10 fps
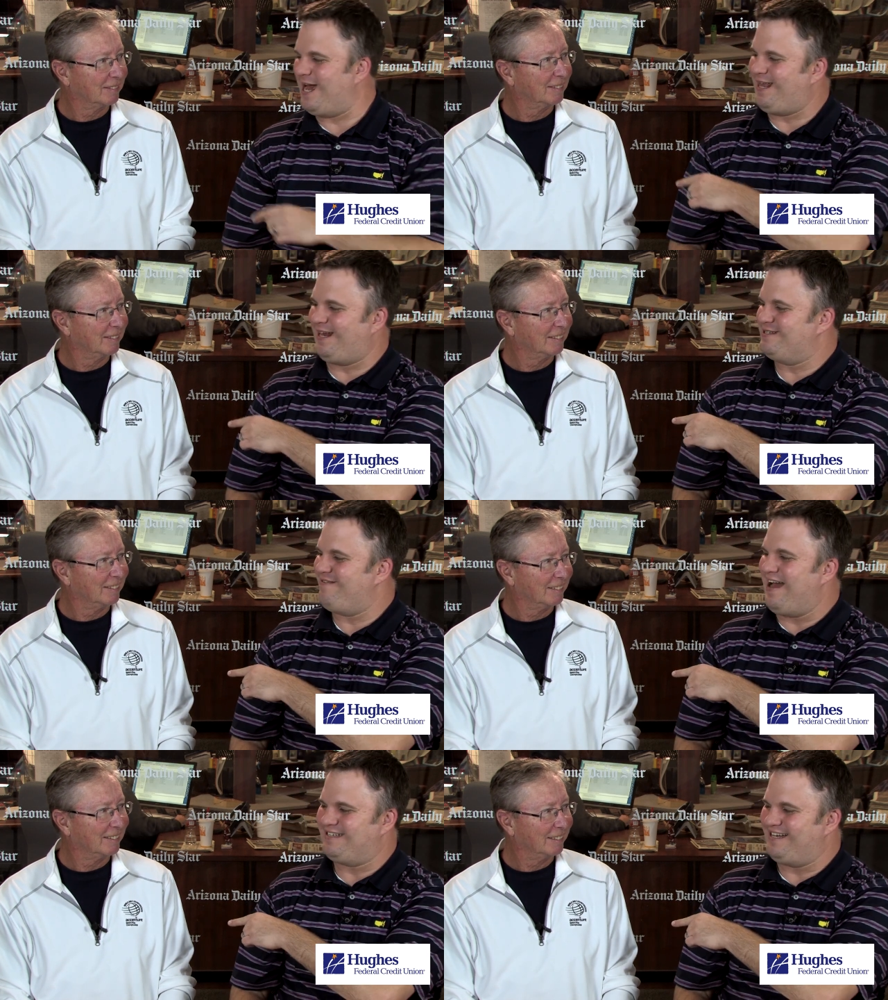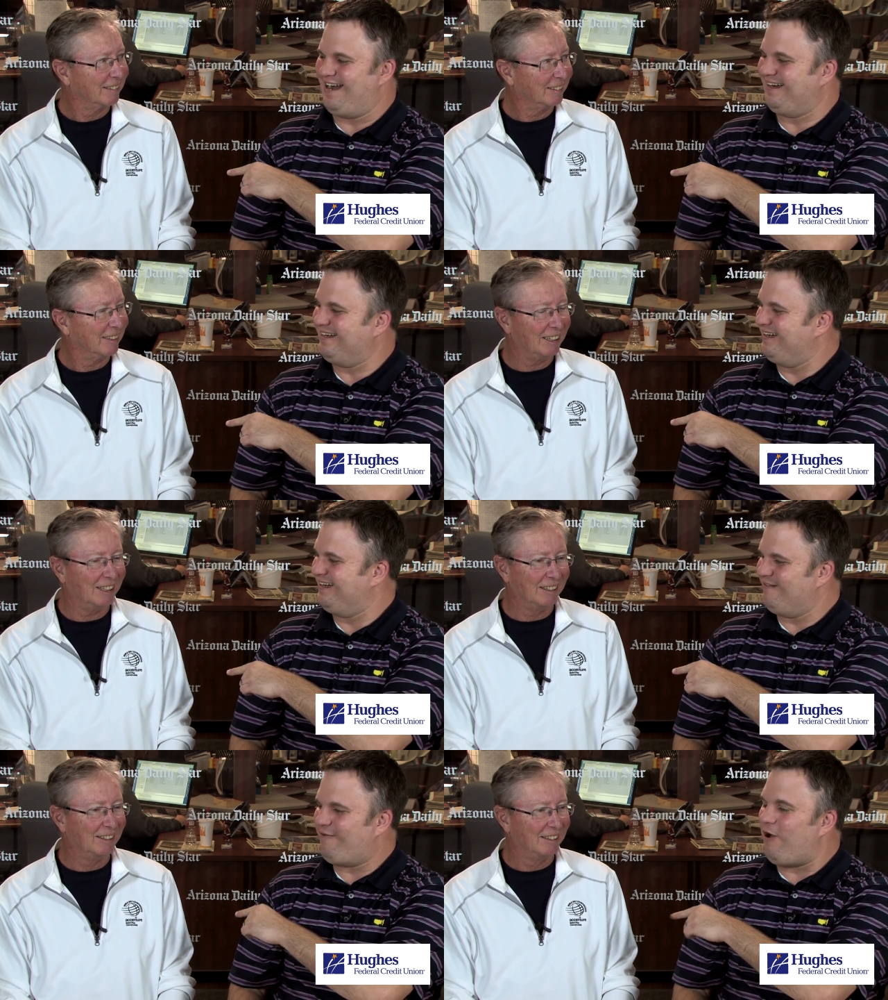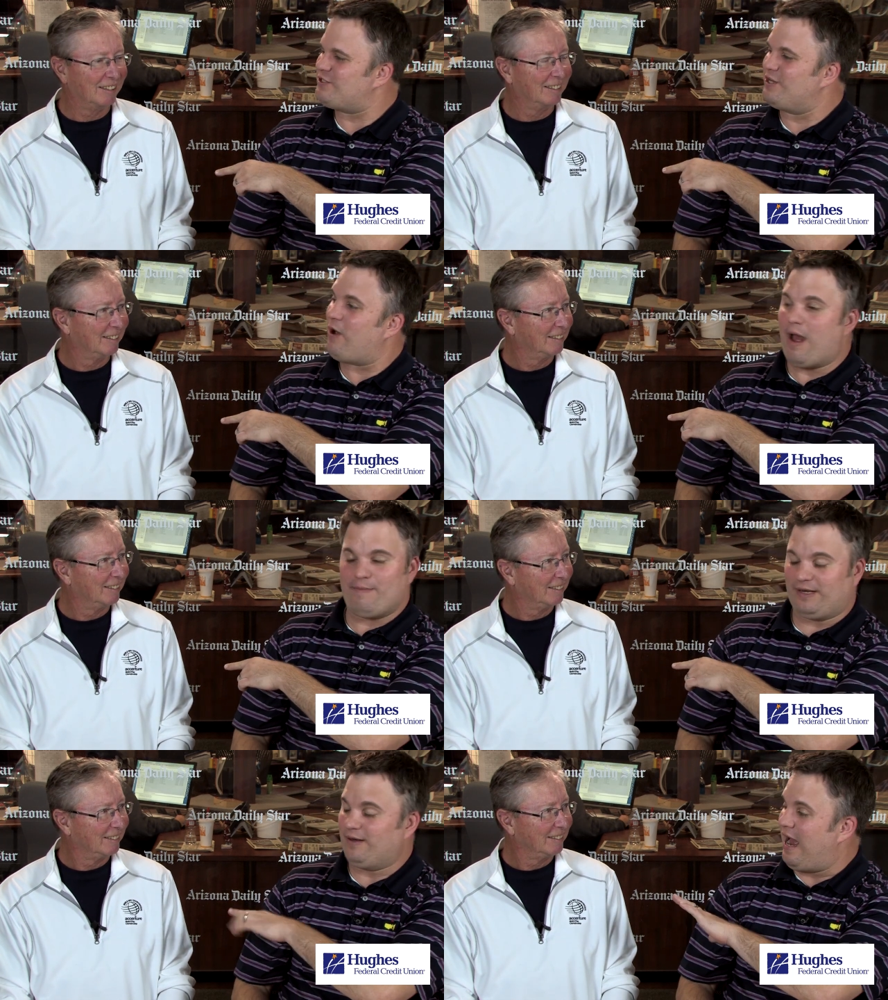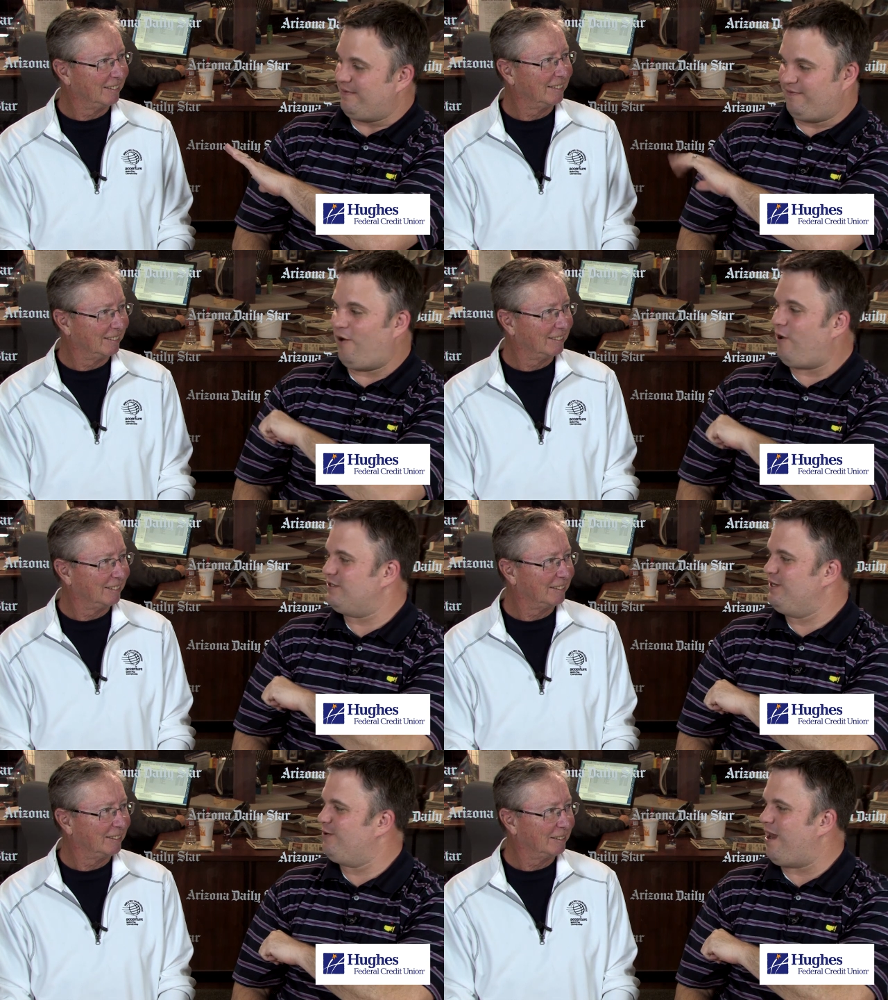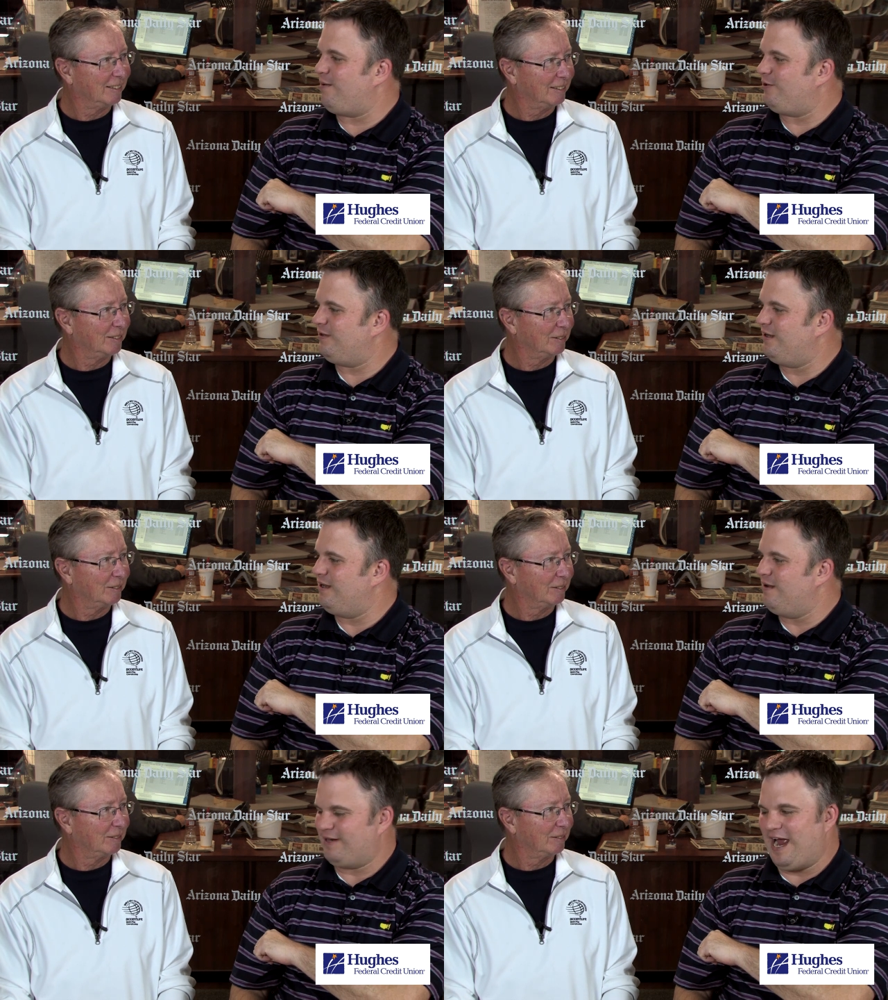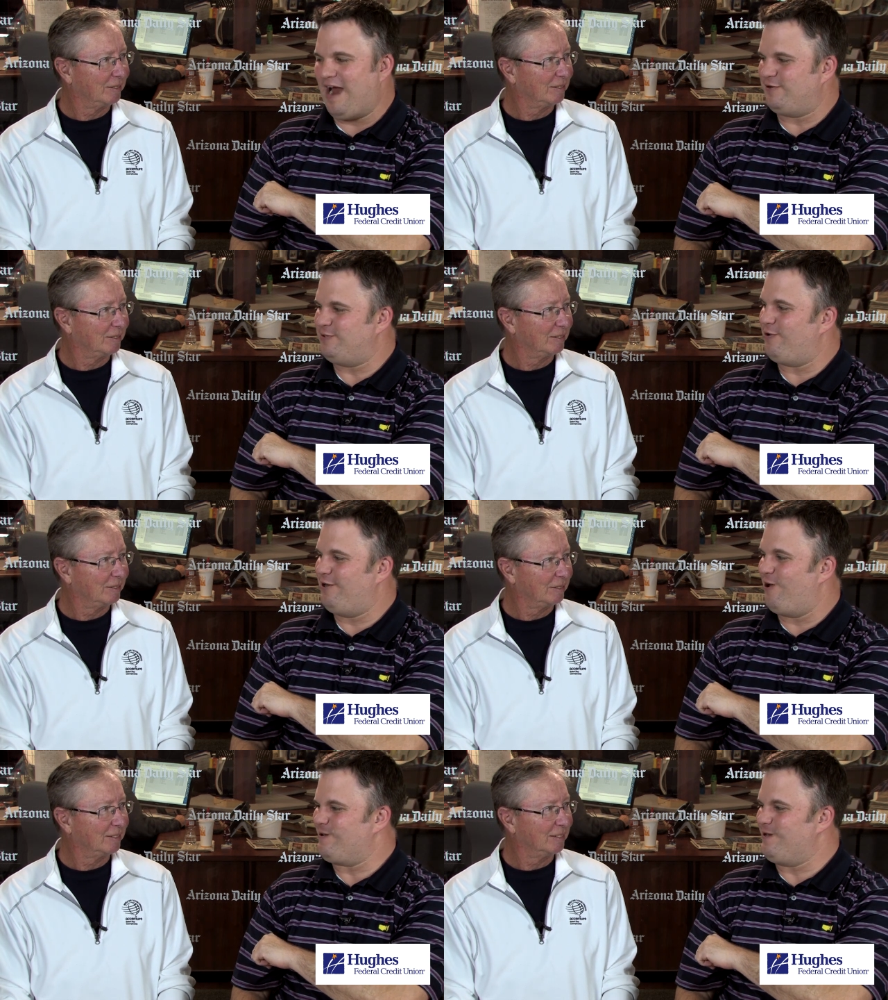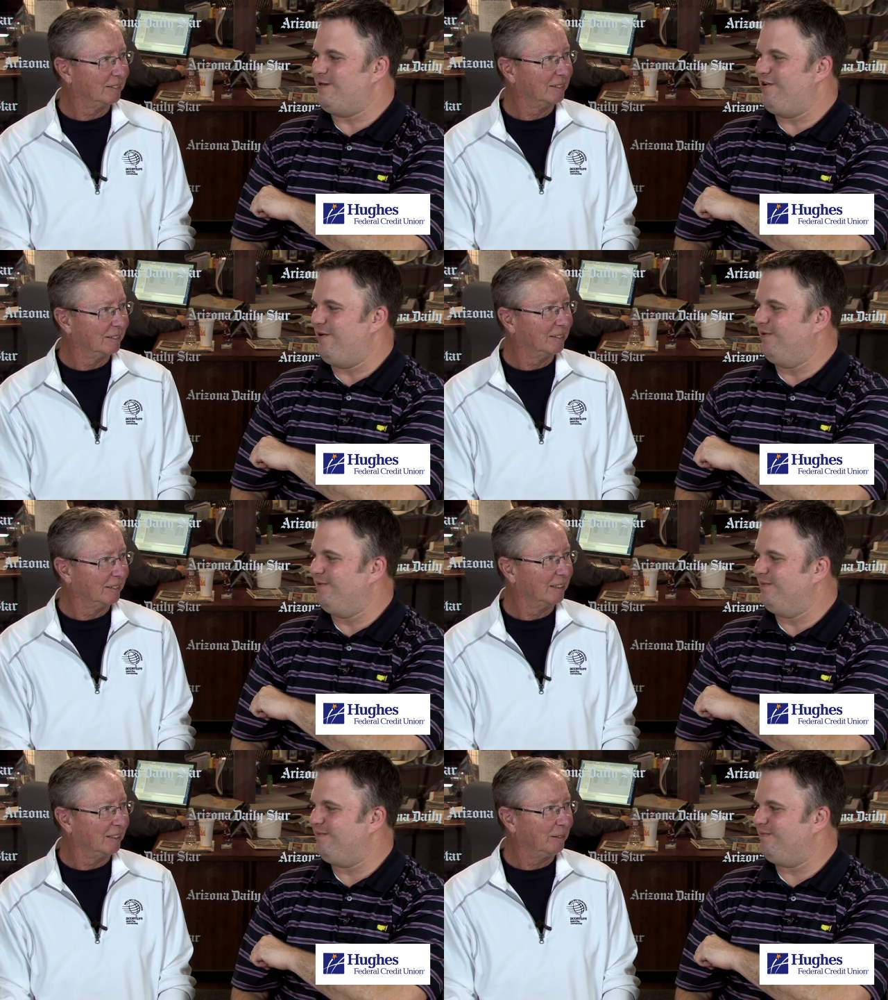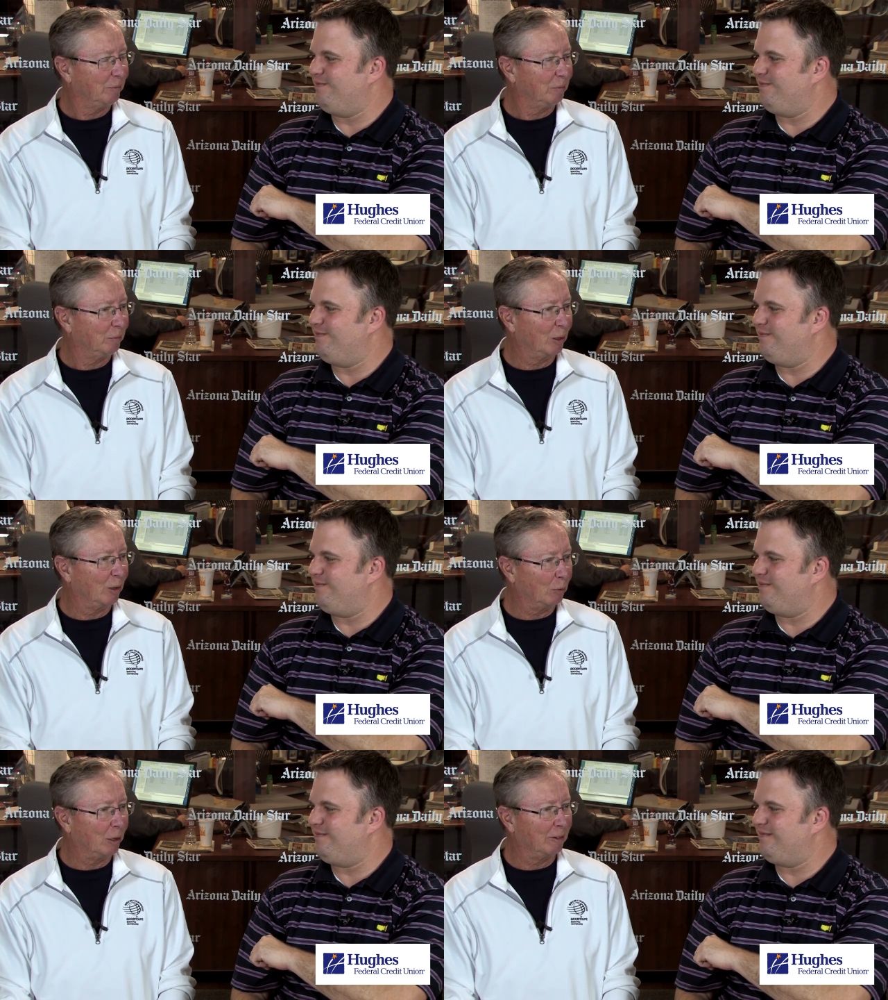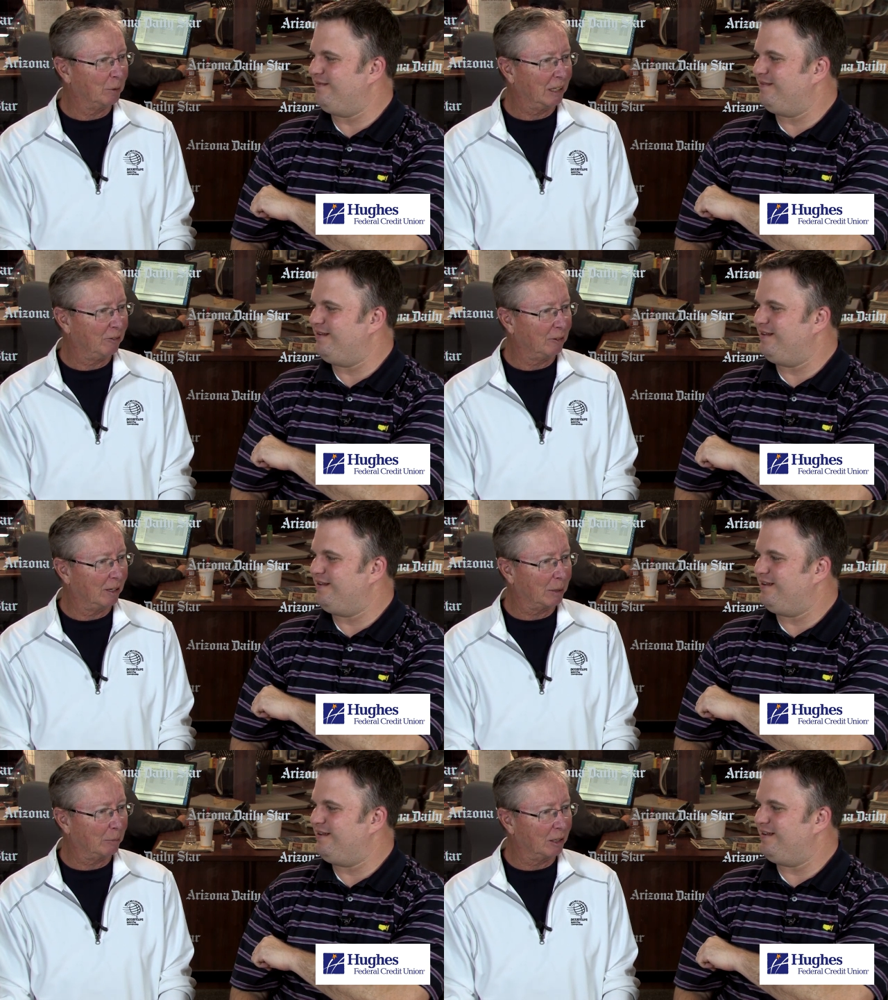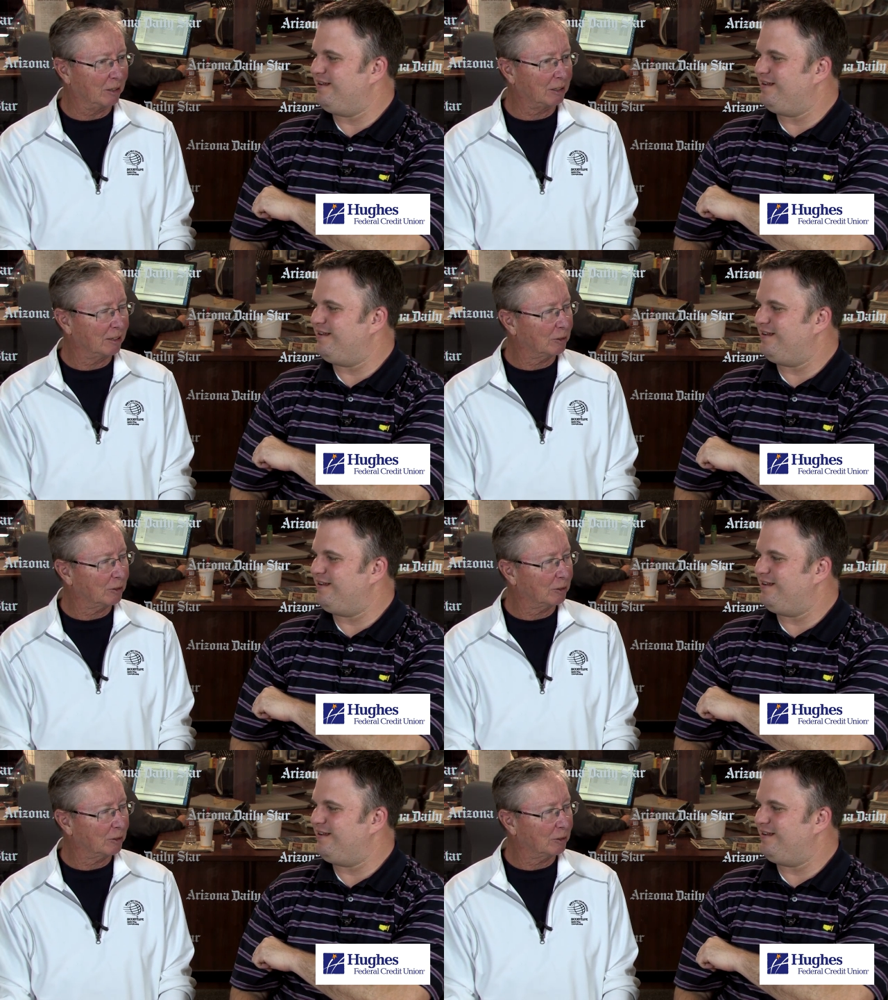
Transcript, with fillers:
Speaker 1: I think it's fascinating. All right. Falk's I mean, I, Falk is incredible. McCaffrey's pretty darn good too.
Speaker 2: But only one of them played for, on my brother's high